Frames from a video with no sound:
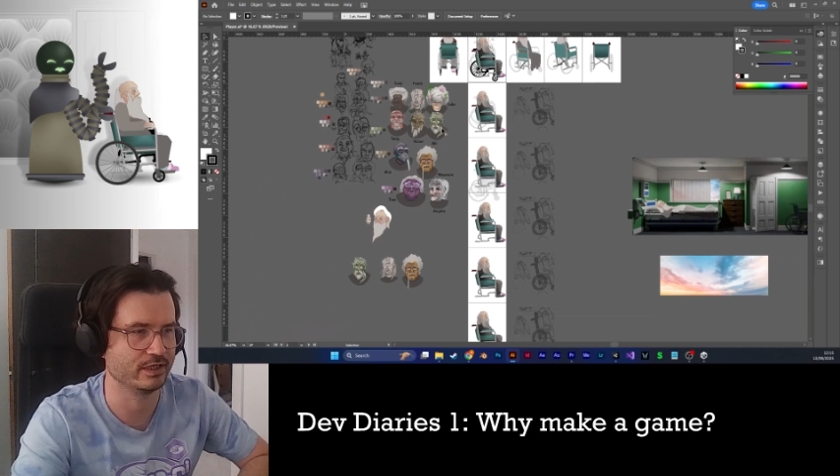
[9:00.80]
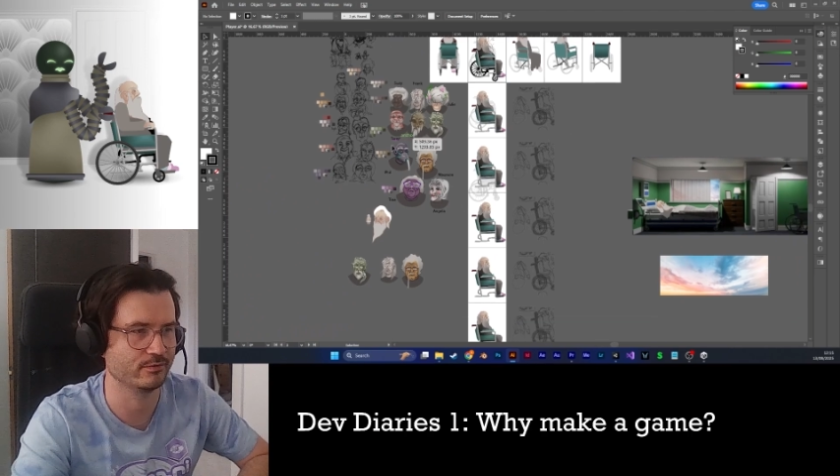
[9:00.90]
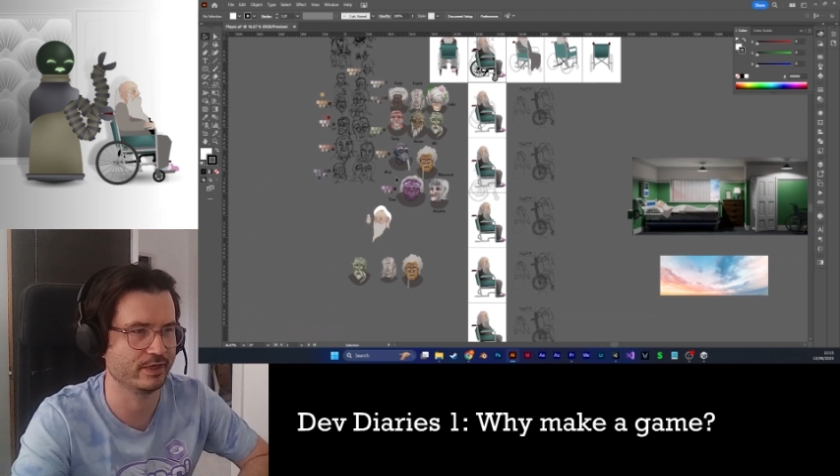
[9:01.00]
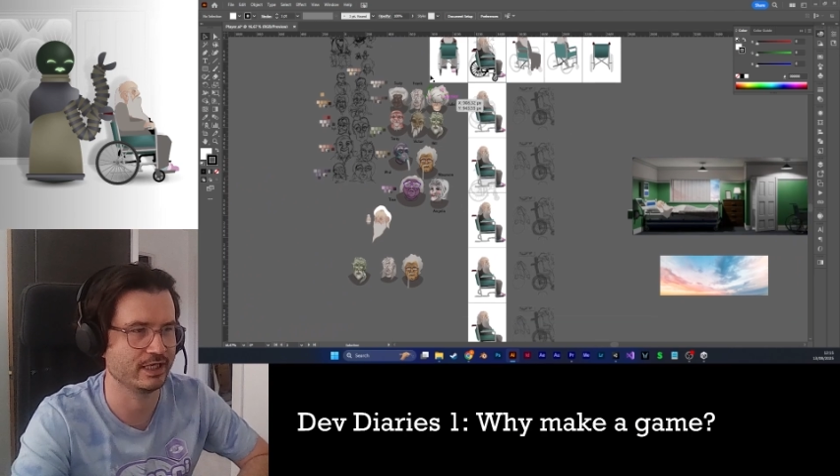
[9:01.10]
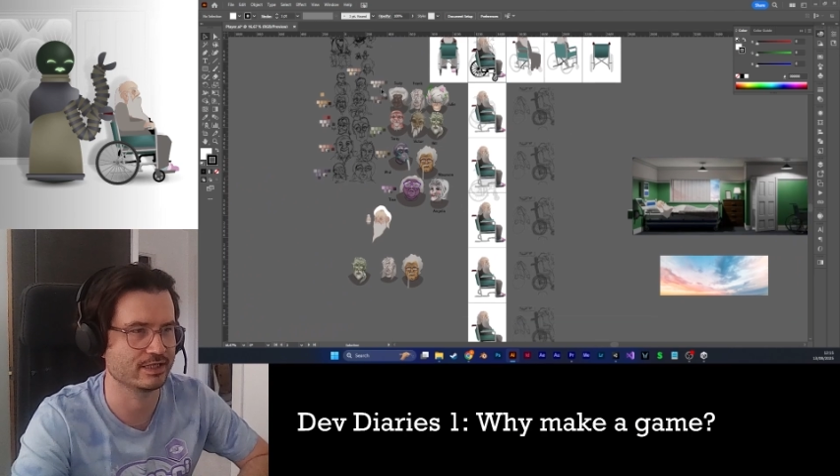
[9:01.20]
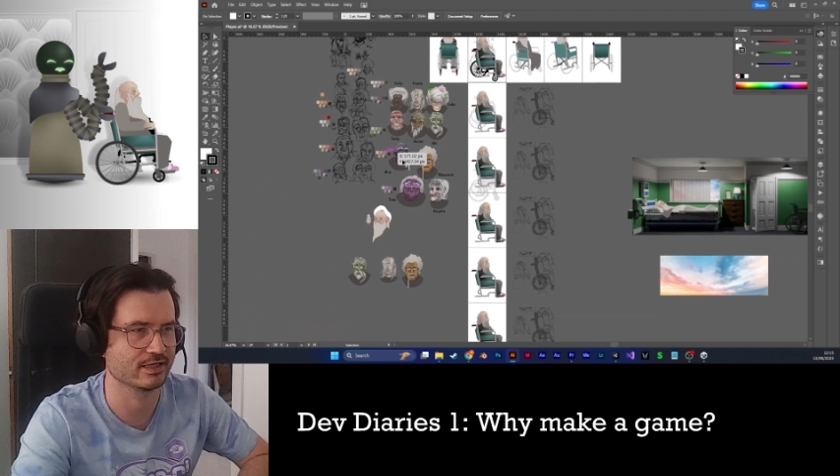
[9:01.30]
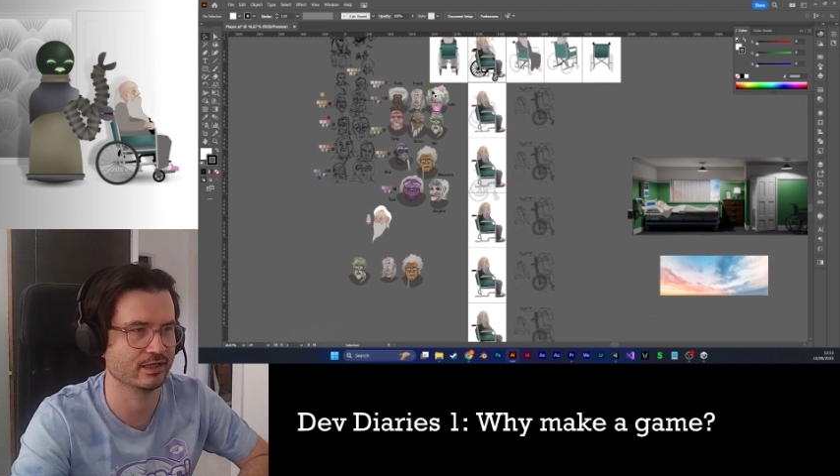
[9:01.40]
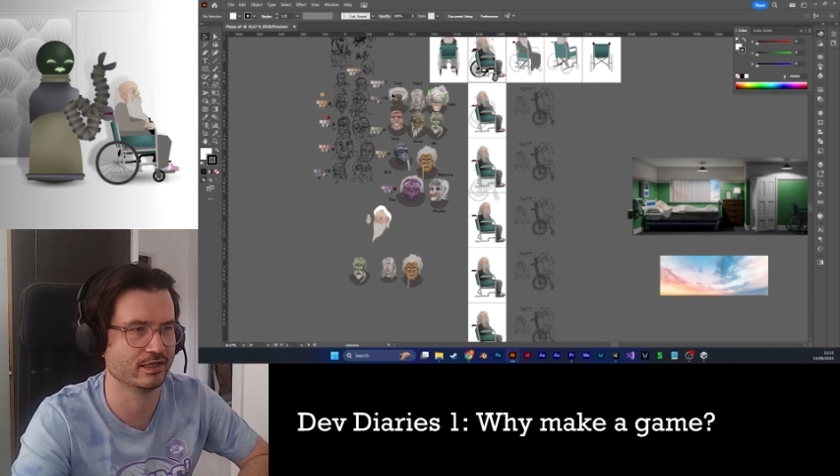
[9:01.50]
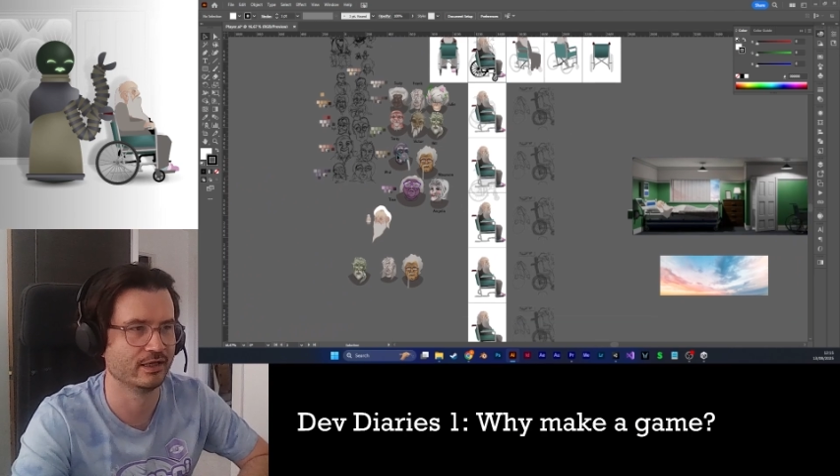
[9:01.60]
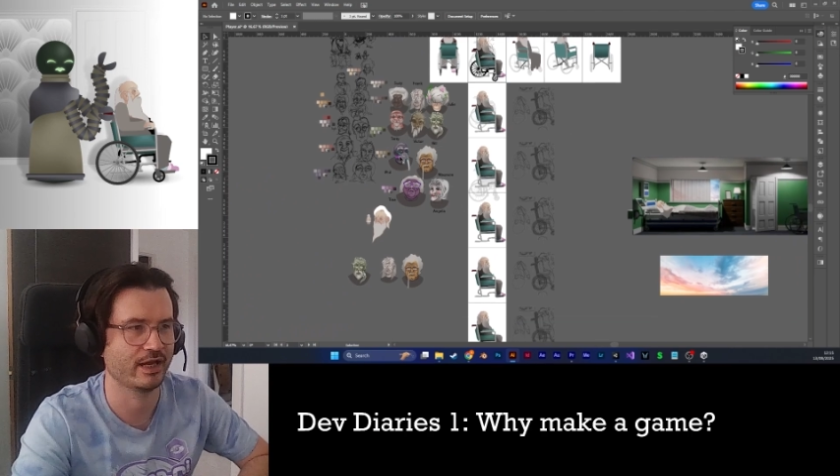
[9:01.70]
we need
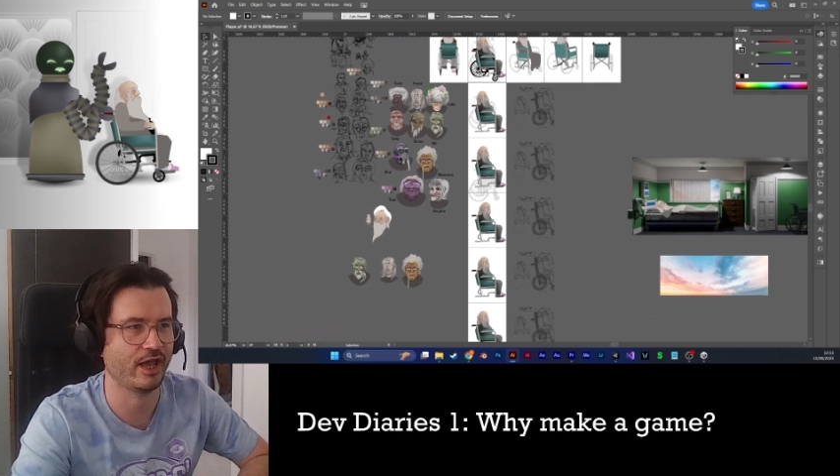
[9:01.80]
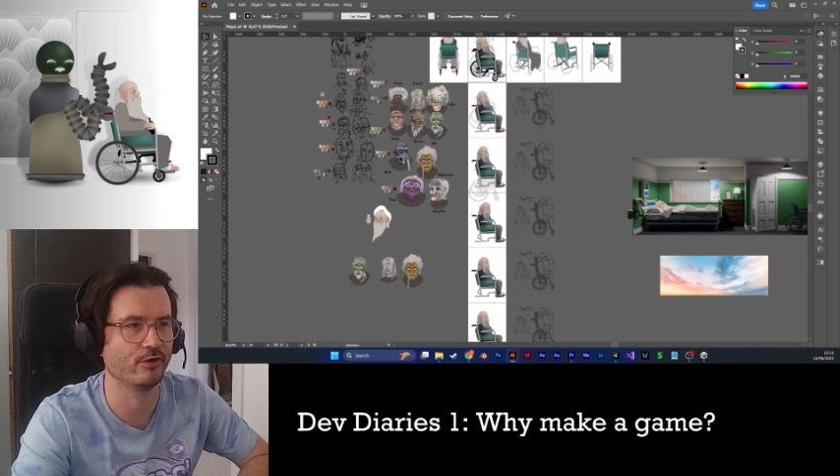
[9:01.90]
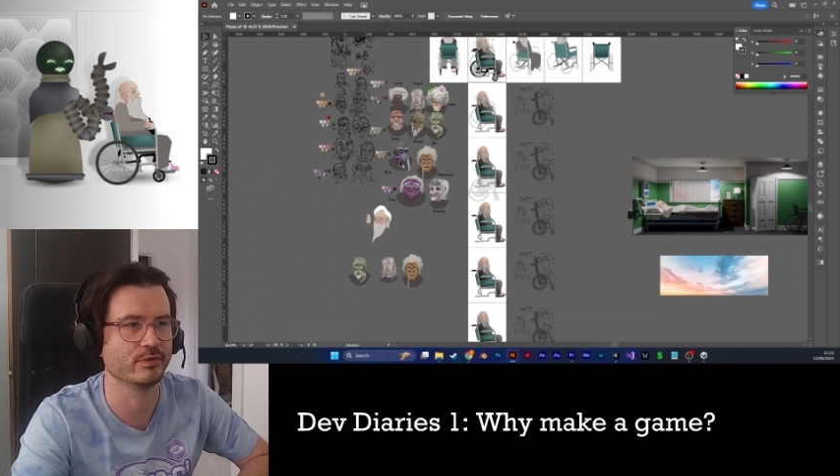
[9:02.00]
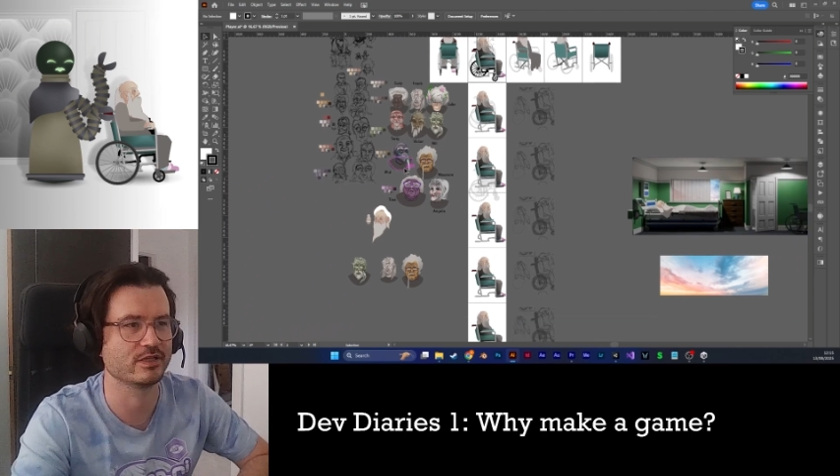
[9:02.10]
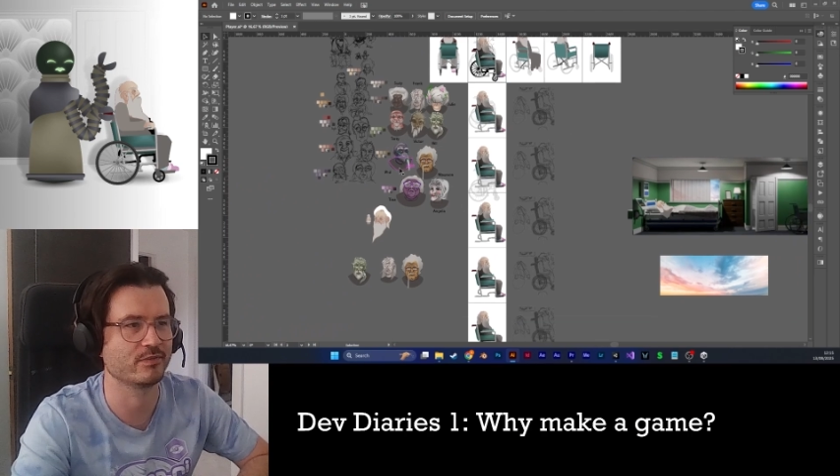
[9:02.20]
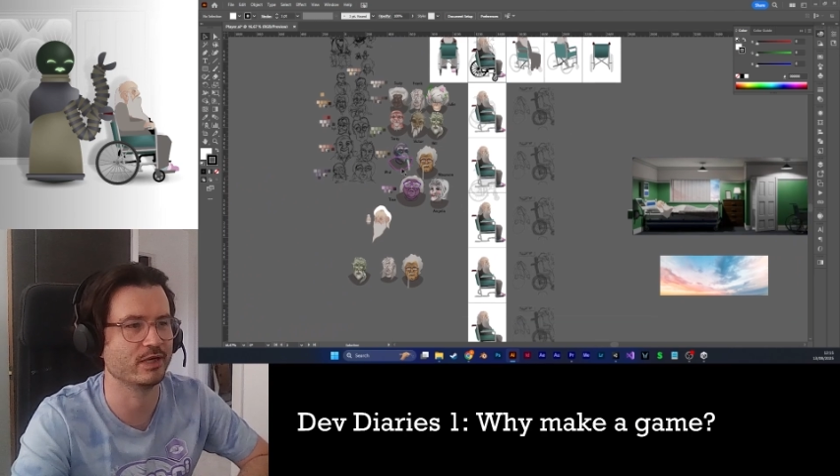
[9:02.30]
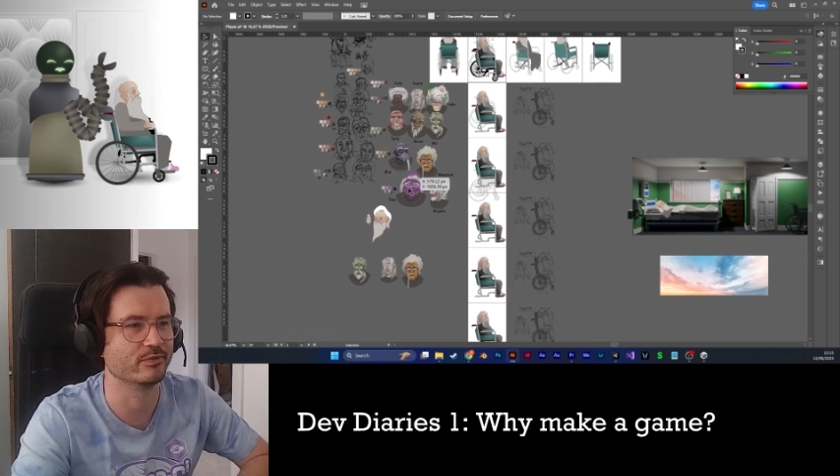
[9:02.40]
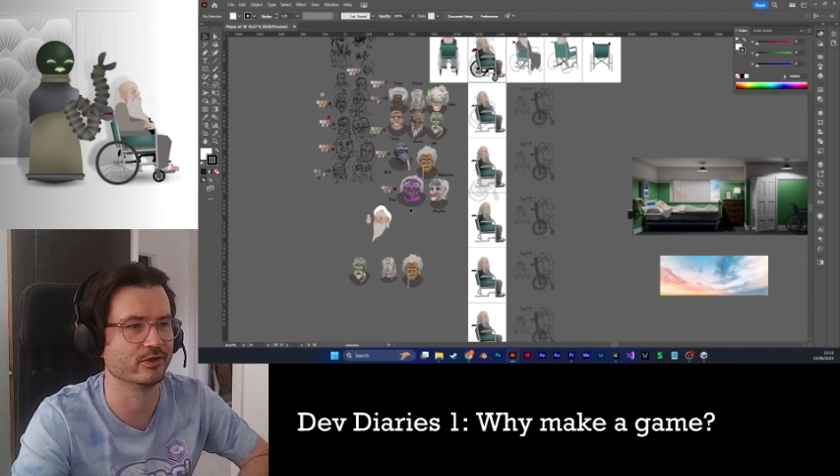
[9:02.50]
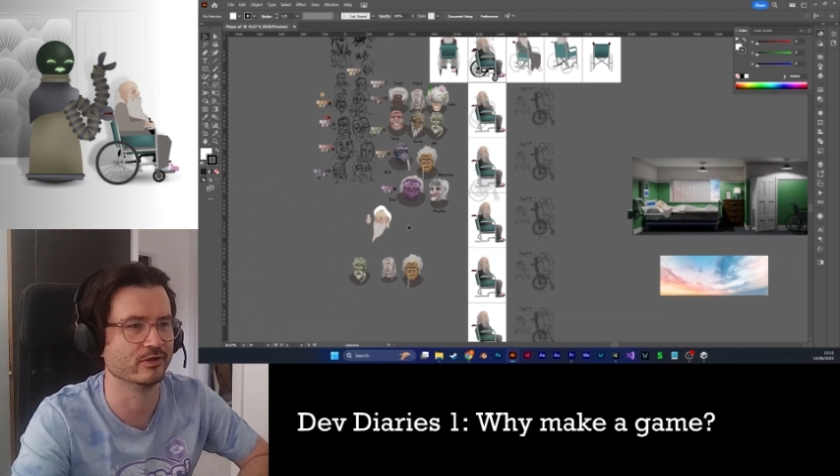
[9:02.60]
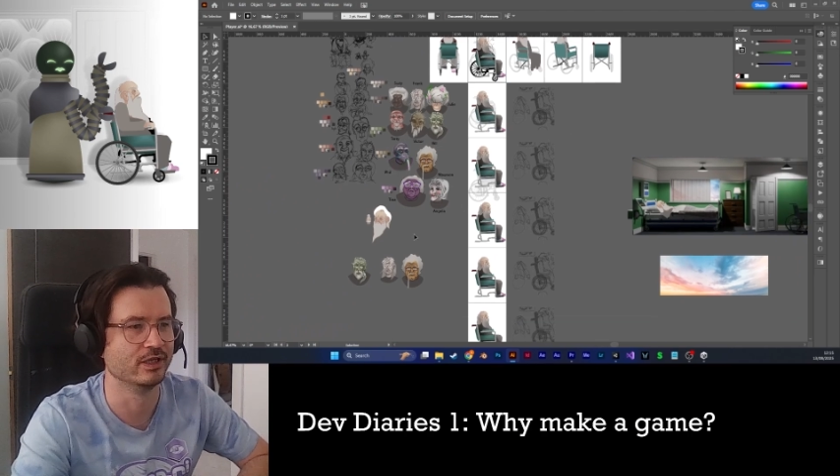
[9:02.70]
to help these
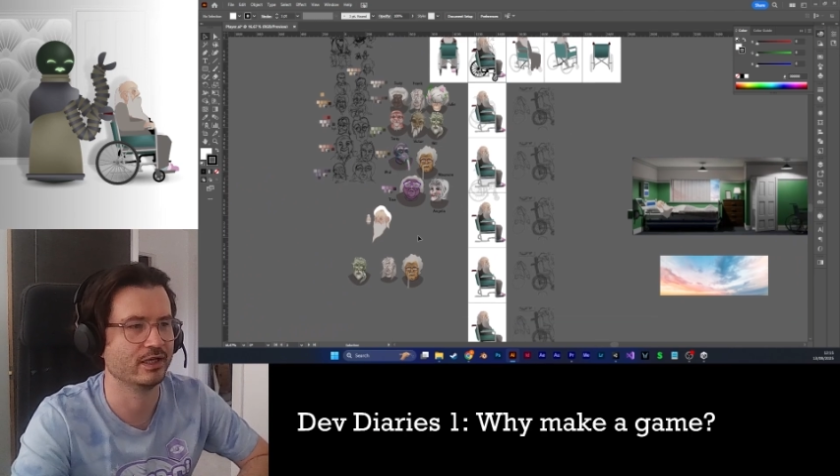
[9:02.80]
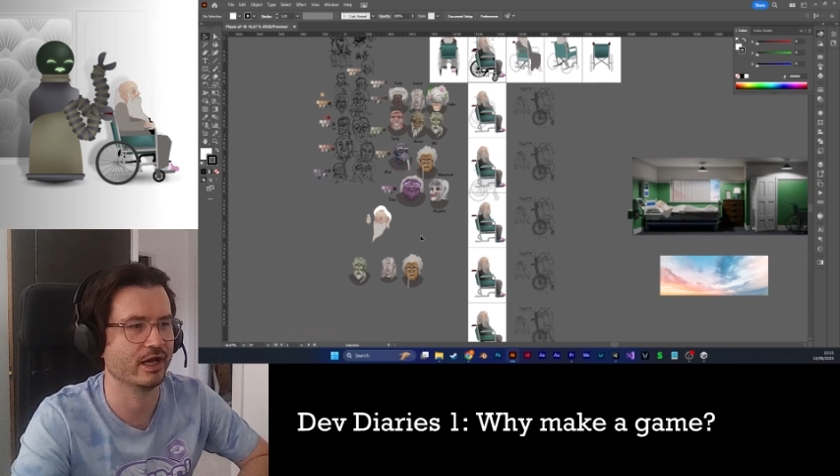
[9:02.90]
people